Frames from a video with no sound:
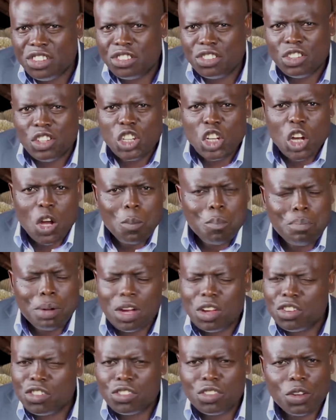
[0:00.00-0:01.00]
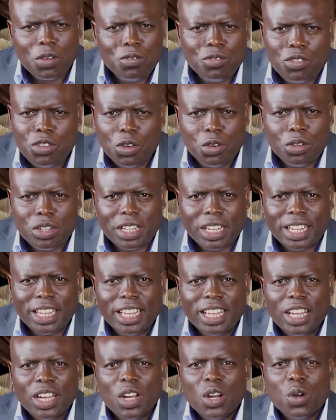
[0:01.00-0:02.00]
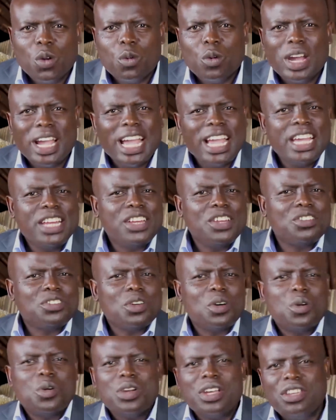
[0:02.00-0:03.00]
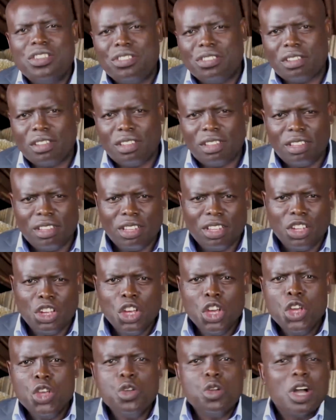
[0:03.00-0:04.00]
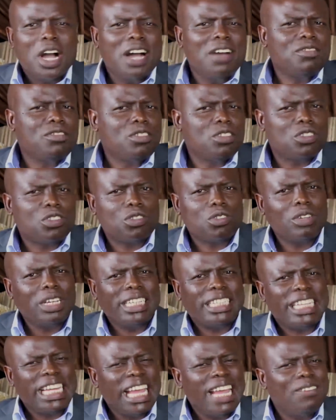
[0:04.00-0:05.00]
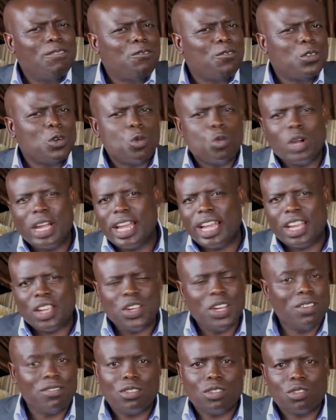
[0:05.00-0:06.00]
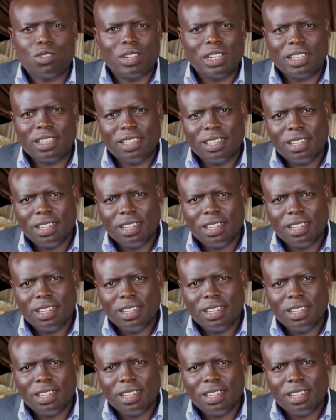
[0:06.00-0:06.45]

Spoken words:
is no post of duty where it is all easy. You have to sweat everywhere. You have to sweat.